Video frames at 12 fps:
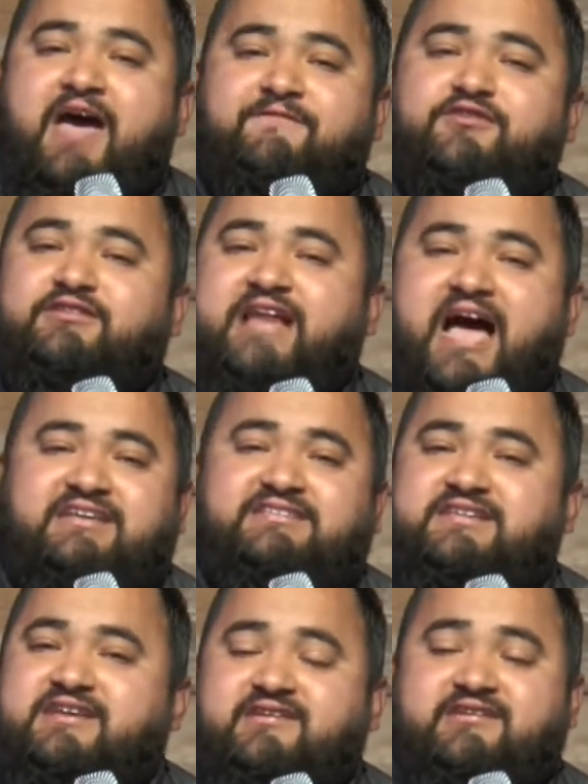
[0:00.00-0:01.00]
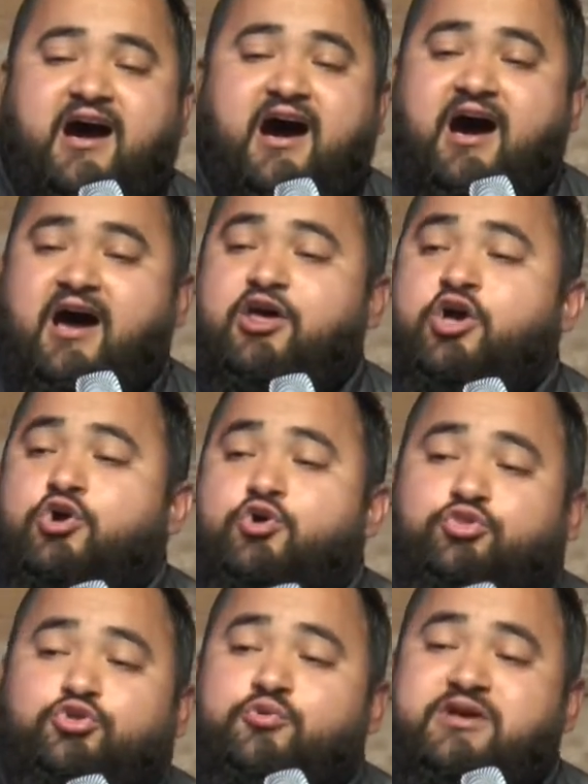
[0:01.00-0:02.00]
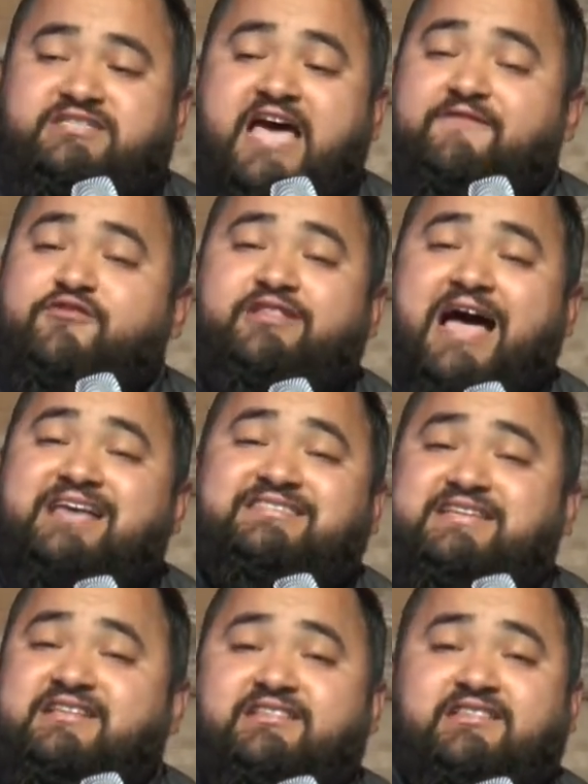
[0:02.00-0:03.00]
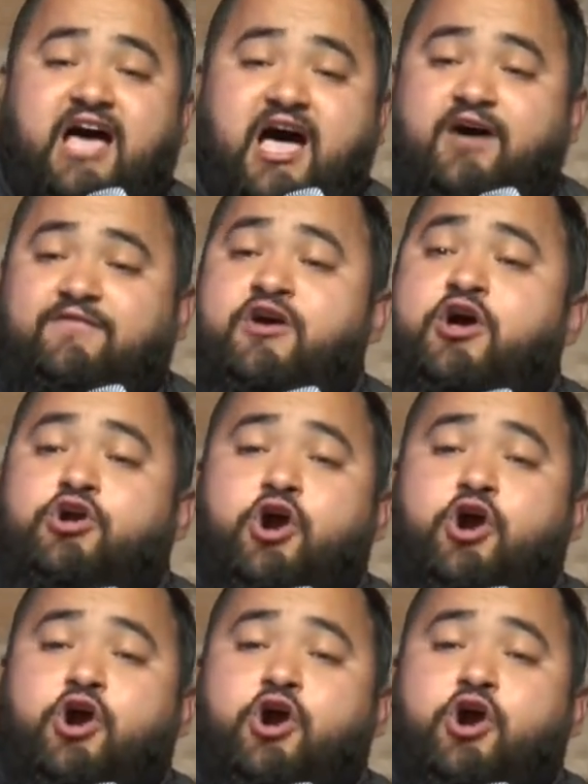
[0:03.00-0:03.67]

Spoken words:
everlasting God who through his everlasting love